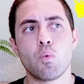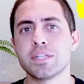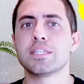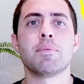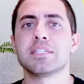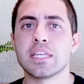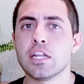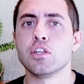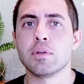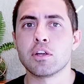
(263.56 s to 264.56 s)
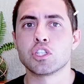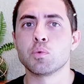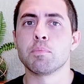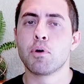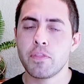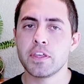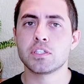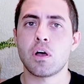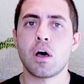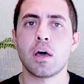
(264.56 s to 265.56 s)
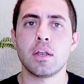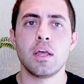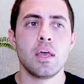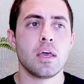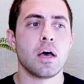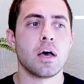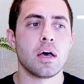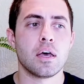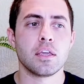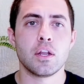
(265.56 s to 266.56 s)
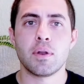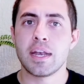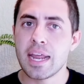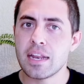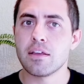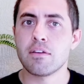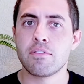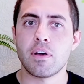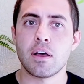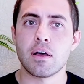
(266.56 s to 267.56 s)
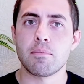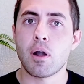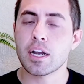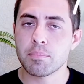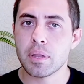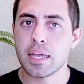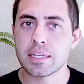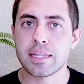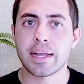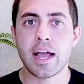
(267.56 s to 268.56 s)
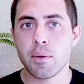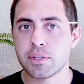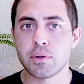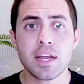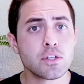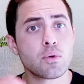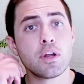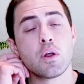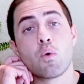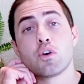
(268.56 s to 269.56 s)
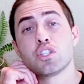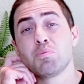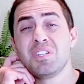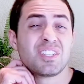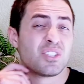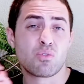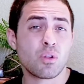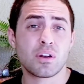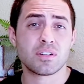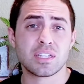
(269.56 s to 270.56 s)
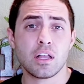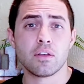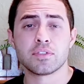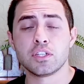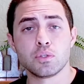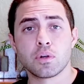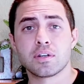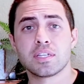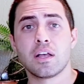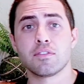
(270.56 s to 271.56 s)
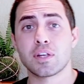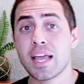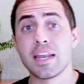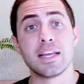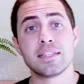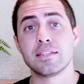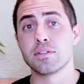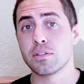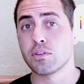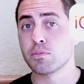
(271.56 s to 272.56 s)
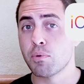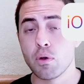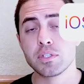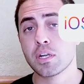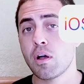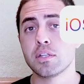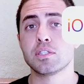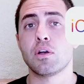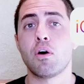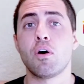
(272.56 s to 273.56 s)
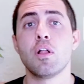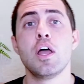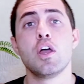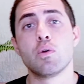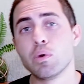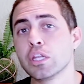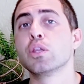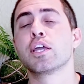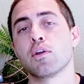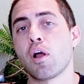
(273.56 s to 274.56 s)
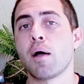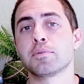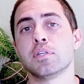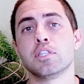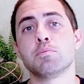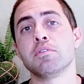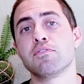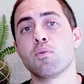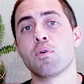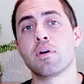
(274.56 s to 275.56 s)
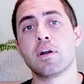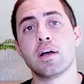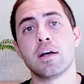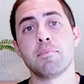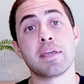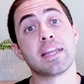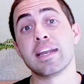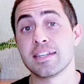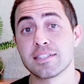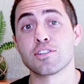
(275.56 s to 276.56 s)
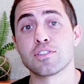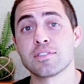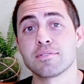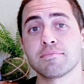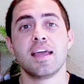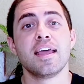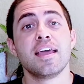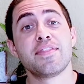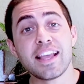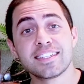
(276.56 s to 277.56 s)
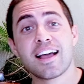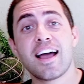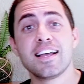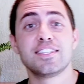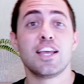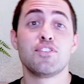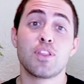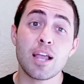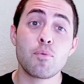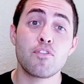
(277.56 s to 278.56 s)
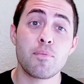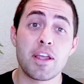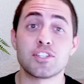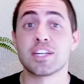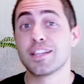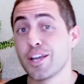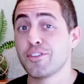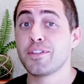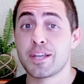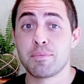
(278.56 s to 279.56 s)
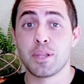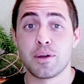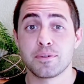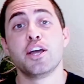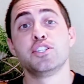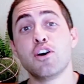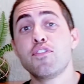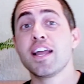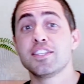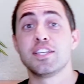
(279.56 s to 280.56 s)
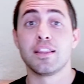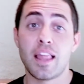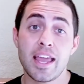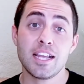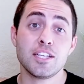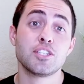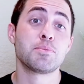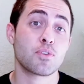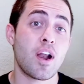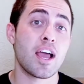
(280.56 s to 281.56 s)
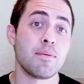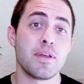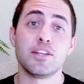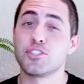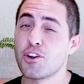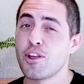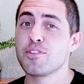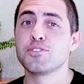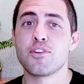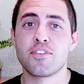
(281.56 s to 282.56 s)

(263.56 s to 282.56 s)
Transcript: What's the best thing to do here? Should we put this on, in a native marketplace like iOS or Android, or should we just control it ourselves and do it ourselves? Again, there's pros and cons to all. Really look at your options before making any decisions. Thanks, guys. If you'd like more information, click on the link below. Don't forget to like, subscribe, and turn on those